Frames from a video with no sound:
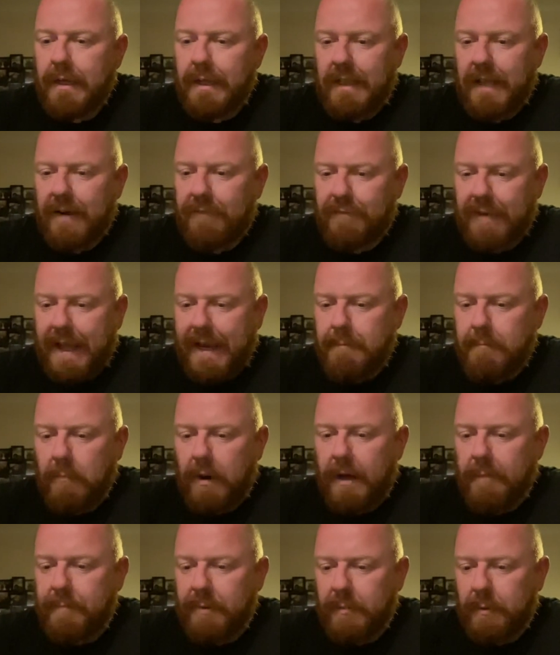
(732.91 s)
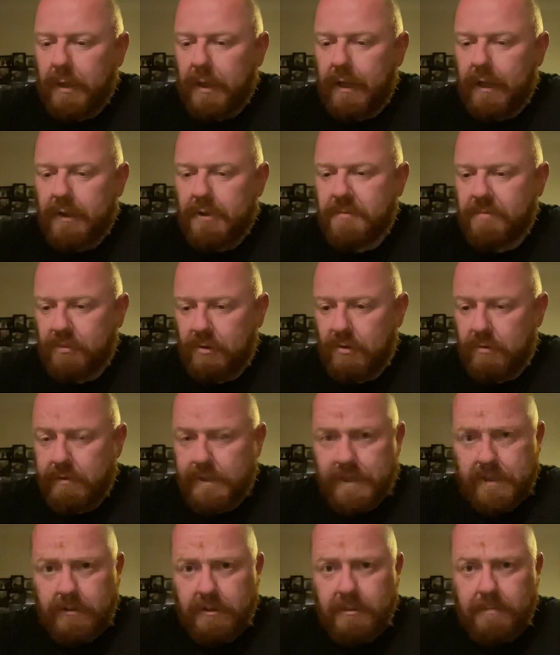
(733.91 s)
Love Lane might be one of those
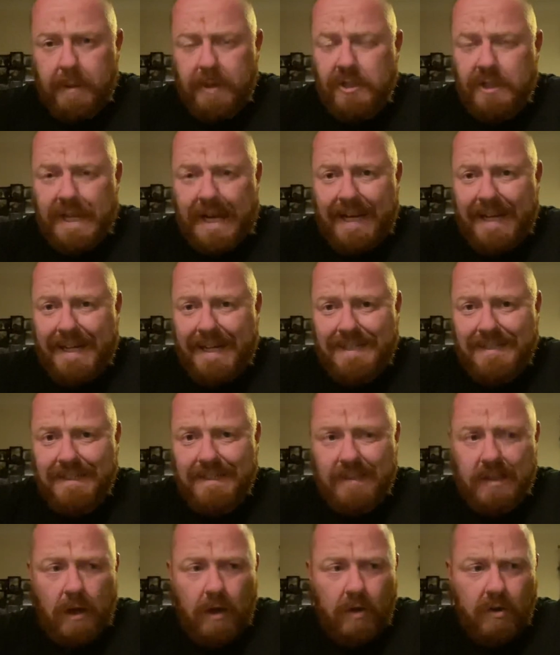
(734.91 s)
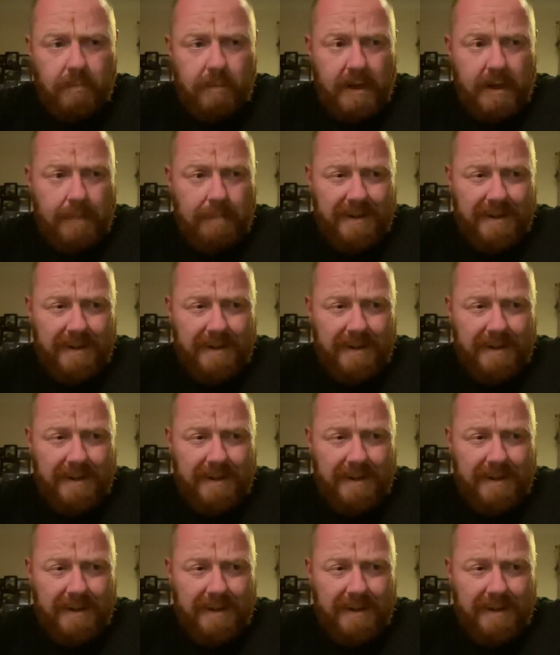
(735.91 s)
breweries whose speciality is dark beer,